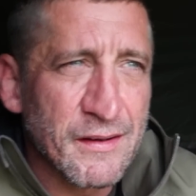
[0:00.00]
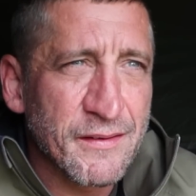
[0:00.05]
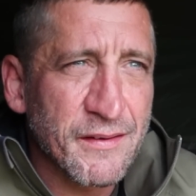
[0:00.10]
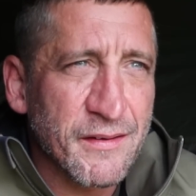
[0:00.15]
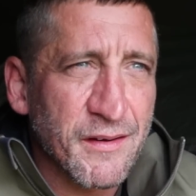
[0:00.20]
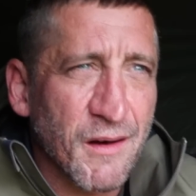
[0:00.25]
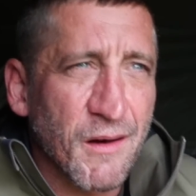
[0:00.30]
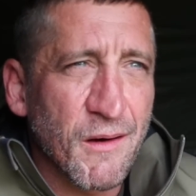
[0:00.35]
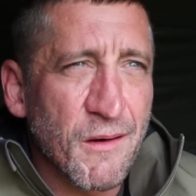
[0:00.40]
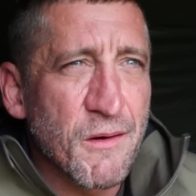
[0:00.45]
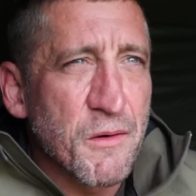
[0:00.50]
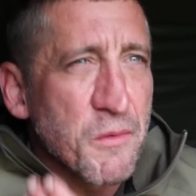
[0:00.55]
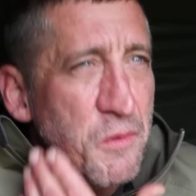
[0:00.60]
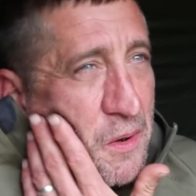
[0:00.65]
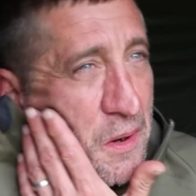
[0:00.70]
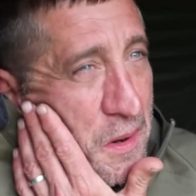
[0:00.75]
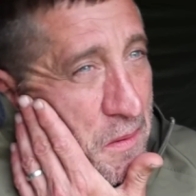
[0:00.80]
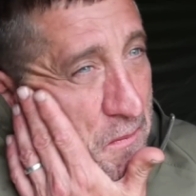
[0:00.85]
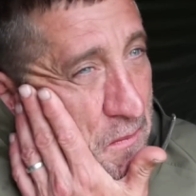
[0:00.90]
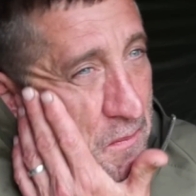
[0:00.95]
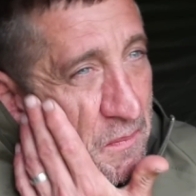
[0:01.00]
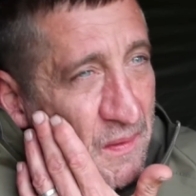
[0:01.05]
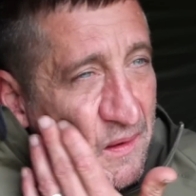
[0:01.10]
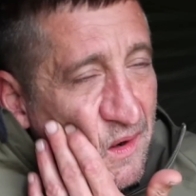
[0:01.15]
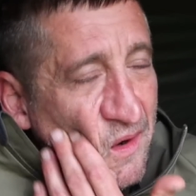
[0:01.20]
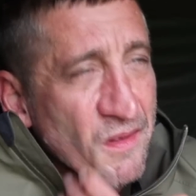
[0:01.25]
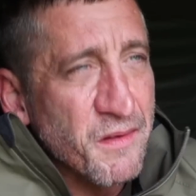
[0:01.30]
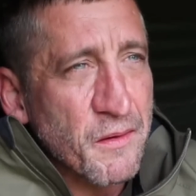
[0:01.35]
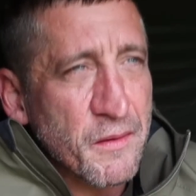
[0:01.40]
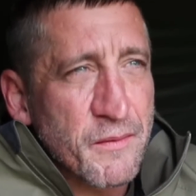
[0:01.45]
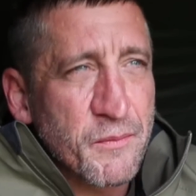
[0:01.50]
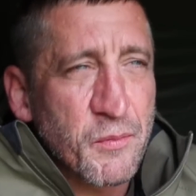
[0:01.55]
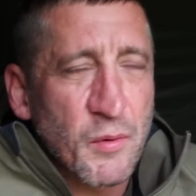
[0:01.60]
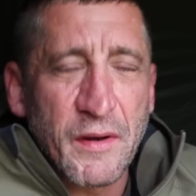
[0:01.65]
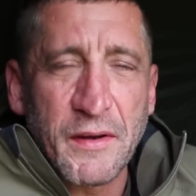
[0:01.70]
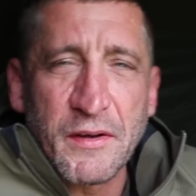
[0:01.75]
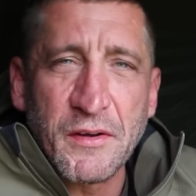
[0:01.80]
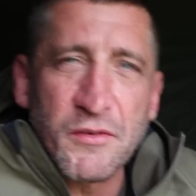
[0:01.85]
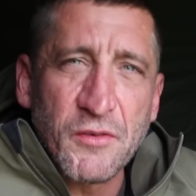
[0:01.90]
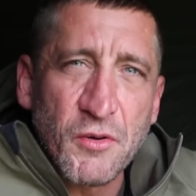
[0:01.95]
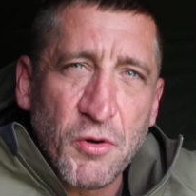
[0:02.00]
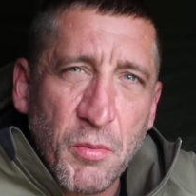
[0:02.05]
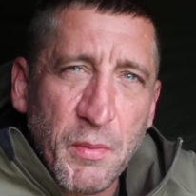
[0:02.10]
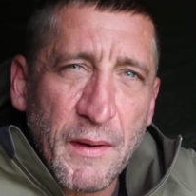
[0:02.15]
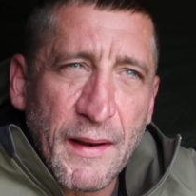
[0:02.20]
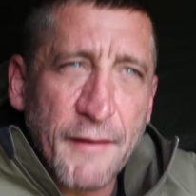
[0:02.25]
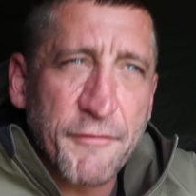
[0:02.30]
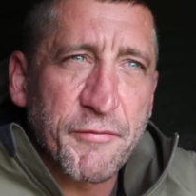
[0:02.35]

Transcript: So, where you'd normally